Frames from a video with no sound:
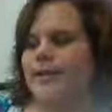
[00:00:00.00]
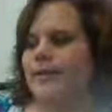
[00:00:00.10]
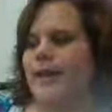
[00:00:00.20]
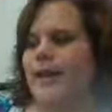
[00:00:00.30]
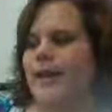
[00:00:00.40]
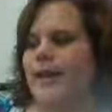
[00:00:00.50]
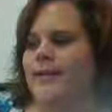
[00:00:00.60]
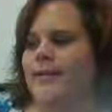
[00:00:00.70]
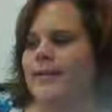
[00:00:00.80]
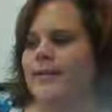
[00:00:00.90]
to look
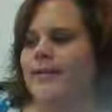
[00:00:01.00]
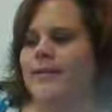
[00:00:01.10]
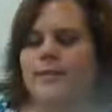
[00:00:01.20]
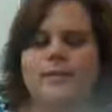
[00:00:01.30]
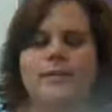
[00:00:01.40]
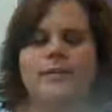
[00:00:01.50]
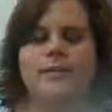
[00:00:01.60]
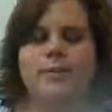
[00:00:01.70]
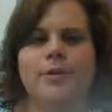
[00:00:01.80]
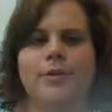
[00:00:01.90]
at
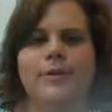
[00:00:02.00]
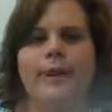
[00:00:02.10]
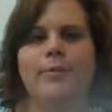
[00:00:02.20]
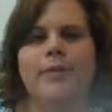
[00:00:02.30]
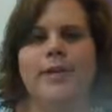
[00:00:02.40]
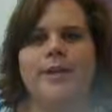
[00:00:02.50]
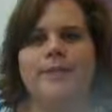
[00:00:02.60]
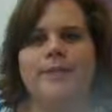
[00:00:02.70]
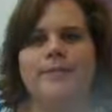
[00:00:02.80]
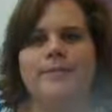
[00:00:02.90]
the word
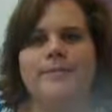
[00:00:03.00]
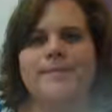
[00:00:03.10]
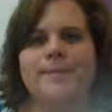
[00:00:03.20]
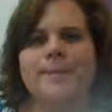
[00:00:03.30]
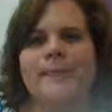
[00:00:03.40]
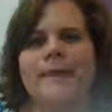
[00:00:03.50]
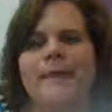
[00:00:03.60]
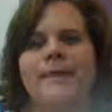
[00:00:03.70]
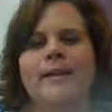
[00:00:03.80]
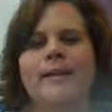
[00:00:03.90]
elaboration.
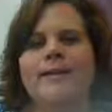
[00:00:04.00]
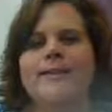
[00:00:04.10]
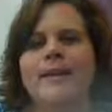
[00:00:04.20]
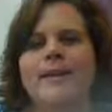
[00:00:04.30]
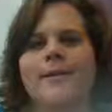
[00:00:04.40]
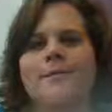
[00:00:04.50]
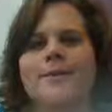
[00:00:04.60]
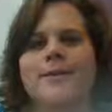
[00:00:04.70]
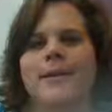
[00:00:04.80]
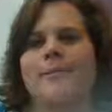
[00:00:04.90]
A lot of
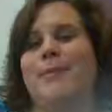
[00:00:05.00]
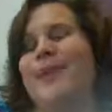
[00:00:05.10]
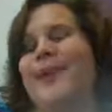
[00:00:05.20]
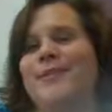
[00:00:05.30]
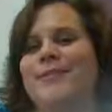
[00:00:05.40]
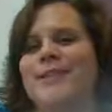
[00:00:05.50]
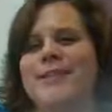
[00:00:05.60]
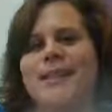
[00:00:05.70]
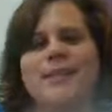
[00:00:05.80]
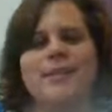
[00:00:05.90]
times, and maybe I've even
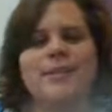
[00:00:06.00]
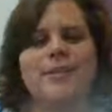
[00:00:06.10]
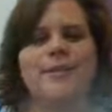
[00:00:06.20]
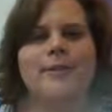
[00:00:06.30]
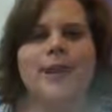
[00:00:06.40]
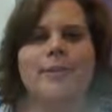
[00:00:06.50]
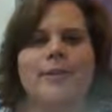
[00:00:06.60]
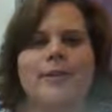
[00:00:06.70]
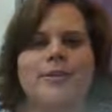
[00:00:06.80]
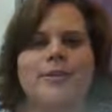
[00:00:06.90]
said it to you,
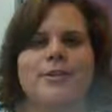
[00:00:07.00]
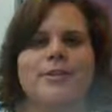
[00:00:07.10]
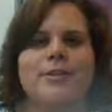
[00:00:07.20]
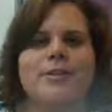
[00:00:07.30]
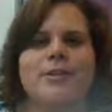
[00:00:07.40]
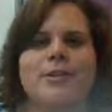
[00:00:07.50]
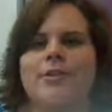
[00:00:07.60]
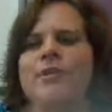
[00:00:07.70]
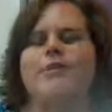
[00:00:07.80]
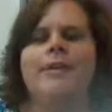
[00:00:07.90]
elaboration, teachers say,
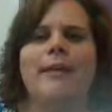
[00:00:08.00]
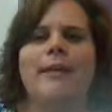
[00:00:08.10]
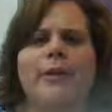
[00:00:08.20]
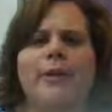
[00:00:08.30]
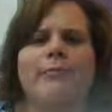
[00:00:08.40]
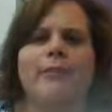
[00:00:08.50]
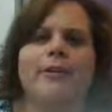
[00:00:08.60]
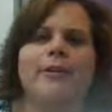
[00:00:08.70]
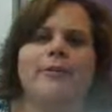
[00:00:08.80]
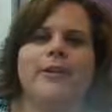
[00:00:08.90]
you need to elaborate more,
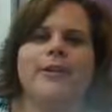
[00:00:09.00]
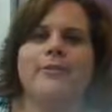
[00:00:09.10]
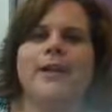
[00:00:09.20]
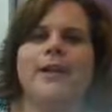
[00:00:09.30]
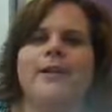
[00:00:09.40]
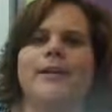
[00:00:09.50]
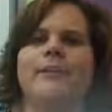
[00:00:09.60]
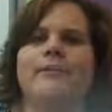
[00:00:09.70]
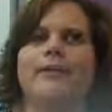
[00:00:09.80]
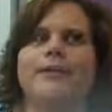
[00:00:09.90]
and you're like,
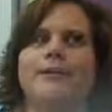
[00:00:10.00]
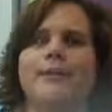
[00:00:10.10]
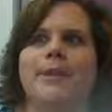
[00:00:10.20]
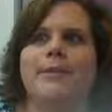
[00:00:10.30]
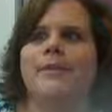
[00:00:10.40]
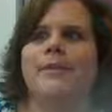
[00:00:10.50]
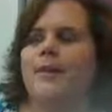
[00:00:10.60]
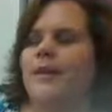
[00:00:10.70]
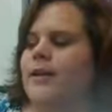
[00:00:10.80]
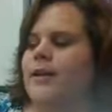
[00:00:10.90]
okay, what's that mean?
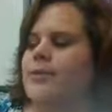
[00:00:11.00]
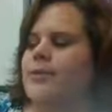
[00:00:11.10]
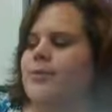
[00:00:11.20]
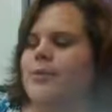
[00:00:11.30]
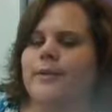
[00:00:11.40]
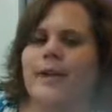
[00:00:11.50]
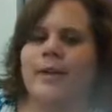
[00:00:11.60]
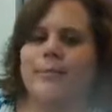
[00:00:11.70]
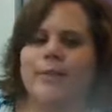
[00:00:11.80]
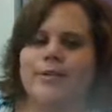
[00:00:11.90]
So
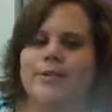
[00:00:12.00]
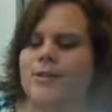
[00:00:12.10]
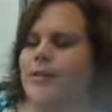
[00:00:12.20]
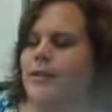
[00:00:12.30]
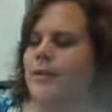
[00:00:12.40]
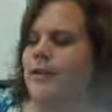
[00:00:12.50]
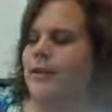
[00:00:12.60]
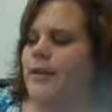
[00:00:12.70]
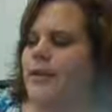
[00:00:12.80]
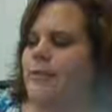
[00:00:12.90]
elaboration
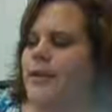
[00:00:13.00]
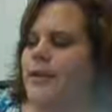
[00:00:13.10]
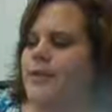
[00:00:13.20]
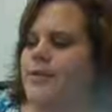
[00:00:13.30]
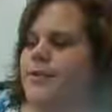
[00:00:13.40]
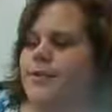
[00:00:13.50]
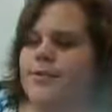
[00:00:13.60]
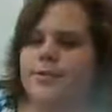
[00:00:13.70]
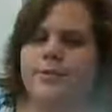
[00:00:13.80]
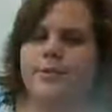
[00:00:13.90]
means
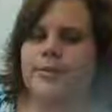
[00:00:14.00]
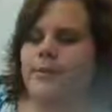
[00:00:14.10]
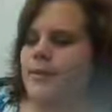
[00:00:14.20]
to